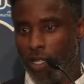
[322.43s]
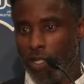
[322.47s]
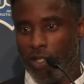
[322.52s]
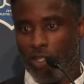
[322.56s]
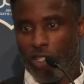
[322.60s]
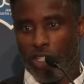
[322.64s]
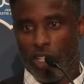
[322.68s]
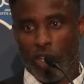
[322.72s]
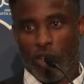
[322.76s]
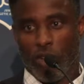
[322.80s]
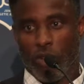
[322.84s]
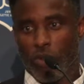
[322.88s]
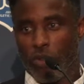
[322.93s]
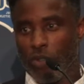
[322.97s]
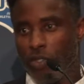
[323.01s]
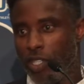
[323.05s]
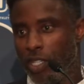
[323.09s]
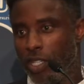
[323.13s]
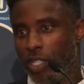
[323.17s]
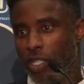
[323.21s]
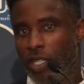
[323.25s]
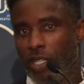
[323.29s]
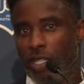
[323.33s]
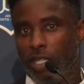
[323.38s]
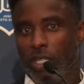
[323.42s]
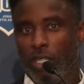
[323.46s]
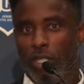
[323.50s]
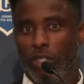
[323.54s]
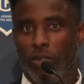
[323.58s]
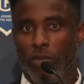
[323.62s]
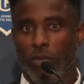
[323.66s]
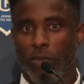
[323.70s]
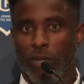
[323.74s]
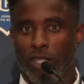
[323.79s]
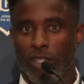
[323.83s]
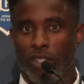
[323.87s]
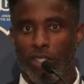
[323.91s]
Jonesy,
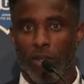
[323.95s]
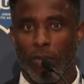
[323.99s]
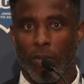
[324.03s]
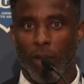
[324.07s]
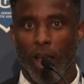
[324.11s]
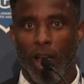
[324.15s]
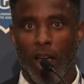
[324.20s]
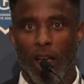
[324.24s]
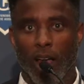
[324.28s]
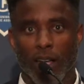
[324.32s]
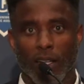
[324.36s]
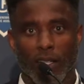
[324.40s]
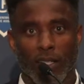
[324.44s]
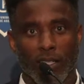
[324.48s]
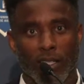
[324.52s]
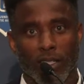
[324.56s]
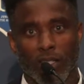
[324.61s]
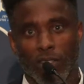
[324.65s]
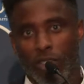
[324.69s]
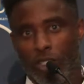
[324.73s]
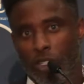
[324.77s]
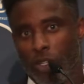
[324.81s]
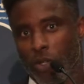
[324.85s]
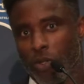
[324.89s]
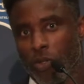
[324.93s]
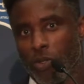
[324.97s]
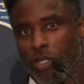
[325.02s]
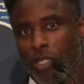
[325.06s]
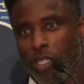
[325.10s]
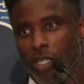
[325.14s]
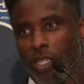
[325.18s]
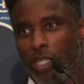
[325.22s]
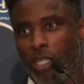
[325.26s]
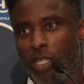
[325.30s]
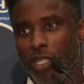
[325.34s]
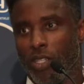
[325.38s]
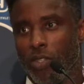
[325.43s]
you missed the block.
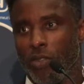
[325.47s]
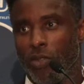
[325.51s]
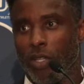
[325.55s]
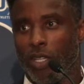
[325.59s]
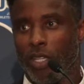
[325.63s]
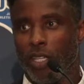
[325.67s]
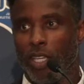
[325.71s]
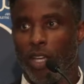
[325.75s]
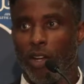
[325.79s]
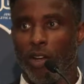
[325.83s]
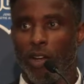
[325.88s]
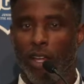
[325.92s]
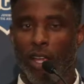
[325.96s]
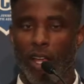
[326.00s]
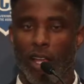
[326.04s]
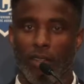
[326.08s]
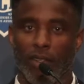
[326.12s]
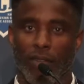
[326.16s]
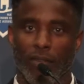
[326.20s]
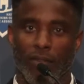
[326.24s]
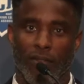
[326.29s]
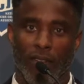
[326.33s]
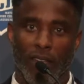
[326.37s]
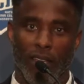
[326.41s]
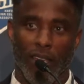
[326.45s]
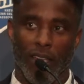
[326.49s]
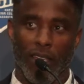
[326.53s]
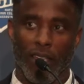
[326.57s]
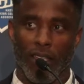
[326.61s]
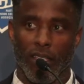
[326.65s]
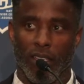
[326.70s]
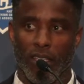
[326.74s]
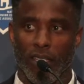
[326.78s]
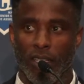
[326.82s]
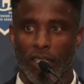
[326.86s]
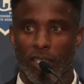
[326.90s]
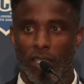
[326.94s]
Jonesy, you didn't carry out the
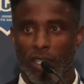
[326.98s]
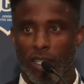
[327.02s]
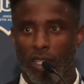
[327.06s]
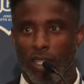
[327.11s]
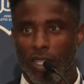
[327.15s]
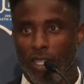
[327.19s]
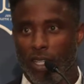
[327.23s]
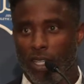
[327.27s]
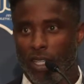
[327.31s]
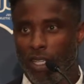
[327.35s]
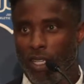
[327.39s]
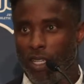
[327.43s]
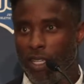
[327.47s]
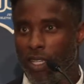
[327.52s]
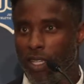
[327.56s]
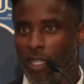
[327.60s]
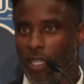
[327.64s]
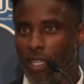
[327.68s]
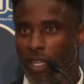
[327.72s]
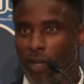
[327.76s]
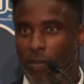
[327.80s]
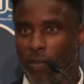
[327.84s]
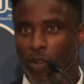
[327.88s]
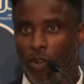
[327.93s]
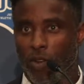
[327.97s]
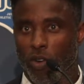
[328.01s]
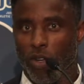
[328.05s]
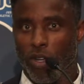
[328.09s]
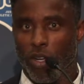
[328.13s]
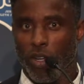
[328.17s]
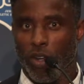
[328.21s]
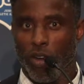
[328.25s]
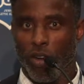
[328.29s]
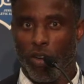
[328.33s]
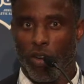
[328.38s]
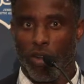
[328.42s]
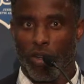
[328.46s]
fake. He kept going
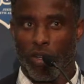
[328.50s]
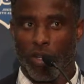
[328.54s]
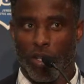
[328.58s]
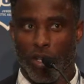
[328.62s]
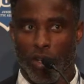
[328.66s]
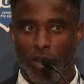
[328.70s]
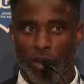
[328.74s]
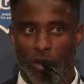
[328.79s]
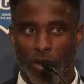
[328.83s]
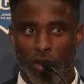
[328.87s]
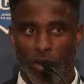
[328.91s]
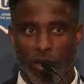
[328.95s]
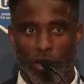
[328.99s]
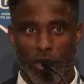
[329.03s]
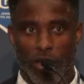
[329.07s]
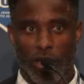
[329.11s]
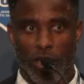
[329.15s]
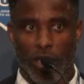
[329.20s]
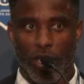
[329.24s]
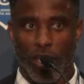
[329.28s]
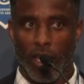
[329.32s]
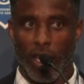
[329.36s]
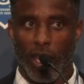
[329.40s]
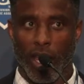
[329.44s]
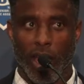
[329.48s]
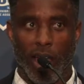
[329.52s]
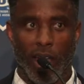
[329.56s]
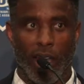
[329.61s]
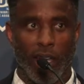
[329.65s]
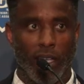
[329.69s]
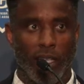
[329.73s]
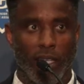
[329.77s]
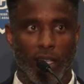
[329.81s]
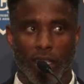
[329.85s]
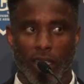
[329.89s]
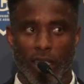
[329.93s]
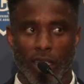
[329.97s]
on and on, and
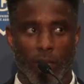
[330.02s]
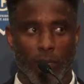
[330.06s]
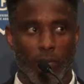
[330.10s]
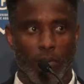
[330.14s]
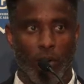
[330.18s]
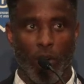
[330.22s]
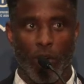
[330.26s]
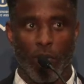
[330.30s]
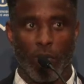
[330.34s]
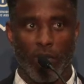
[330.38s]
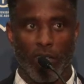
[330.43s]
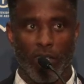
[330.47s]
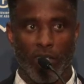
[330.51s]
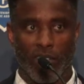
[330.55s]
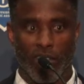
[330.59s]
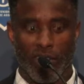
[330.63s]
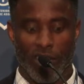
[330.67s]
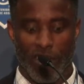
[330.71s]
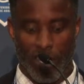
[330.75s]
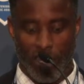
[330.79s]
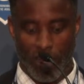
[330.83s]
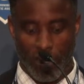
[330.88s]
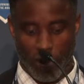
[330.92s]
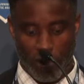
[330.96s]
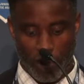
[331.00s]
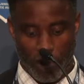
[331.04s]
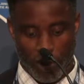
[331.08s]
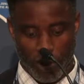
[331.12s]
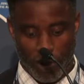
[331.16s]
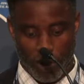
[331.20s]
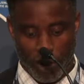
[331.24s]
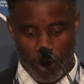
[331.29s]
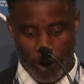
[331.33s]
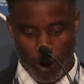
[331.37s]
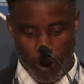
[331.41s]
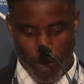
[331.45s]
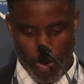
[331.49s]
I he brought me to
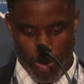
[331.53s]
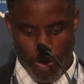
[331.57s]
tears.